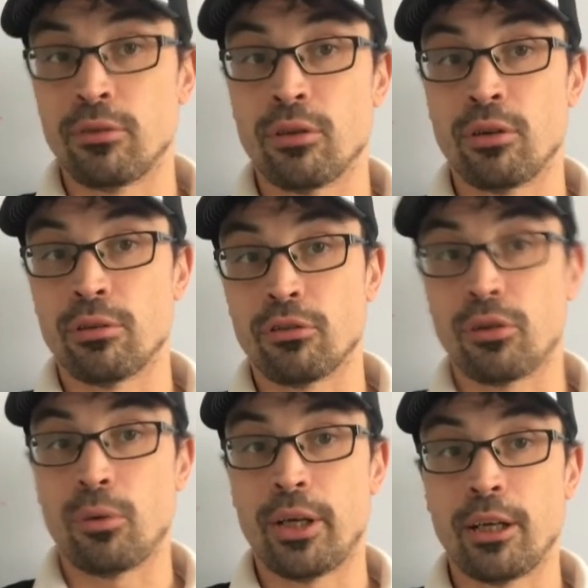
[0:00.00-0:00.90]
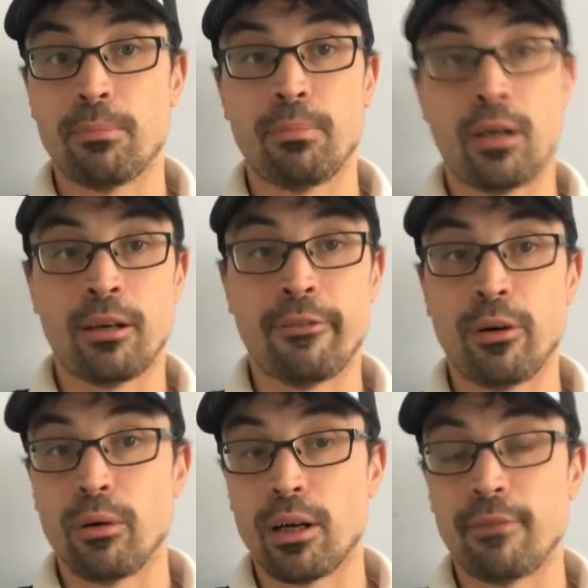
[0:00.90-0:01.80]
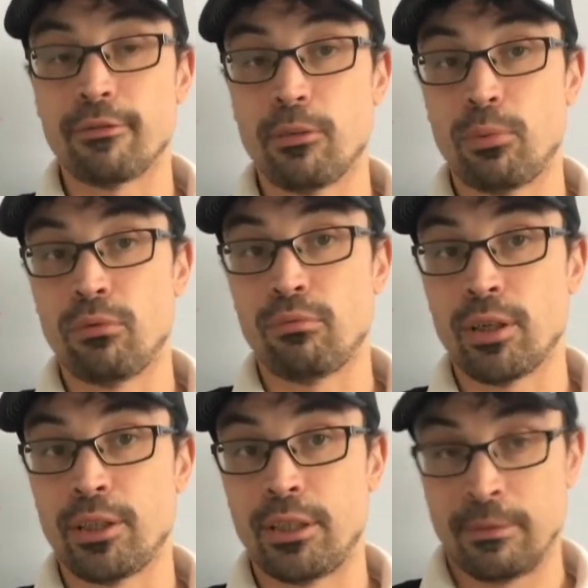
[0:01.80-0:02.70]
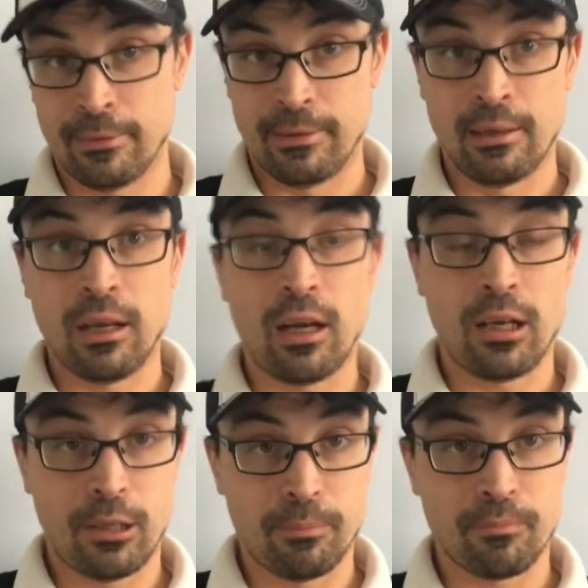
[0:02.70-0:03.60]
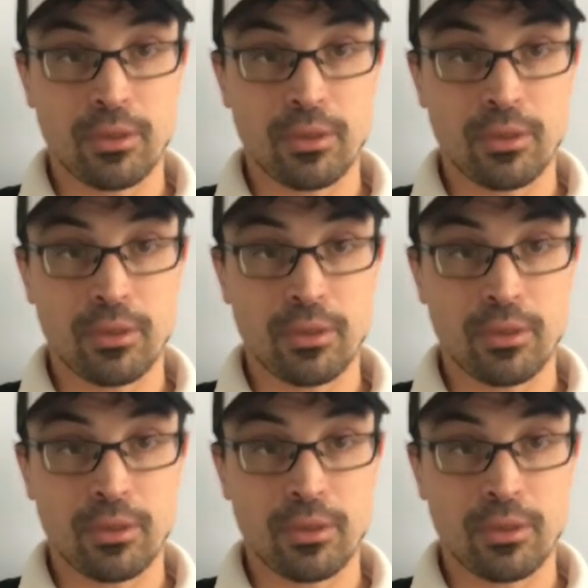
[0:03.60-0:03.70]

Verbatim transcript: gone as quick but I felt comfortable running um,